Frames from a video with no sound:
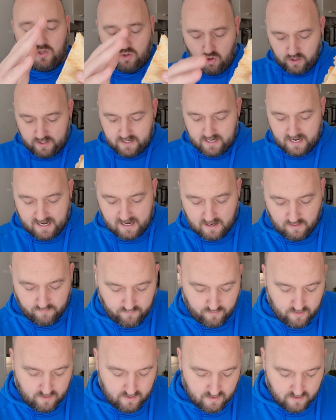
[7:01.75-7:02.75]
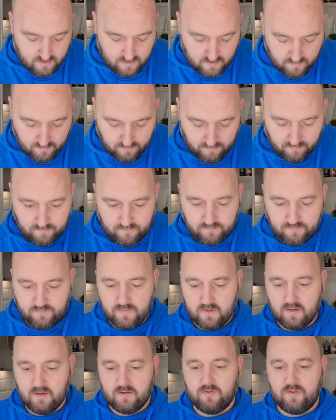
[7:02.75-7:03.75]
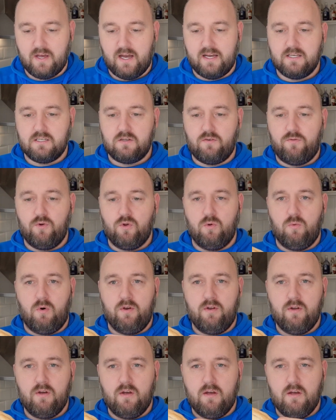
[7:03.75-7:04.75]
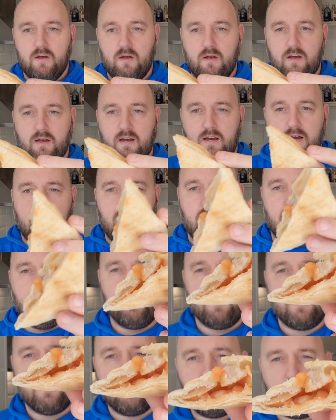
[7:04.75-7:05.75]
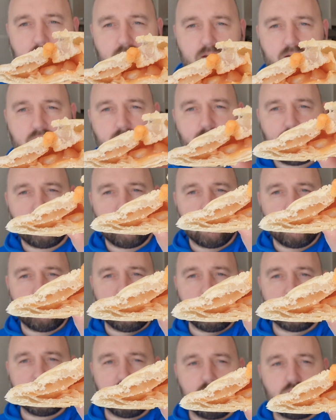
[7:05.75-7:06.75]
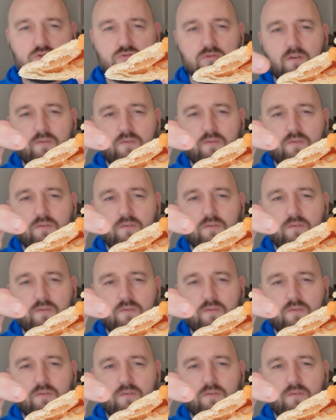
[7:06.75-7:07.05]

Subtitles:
cut in half. That is the full one. And there's literally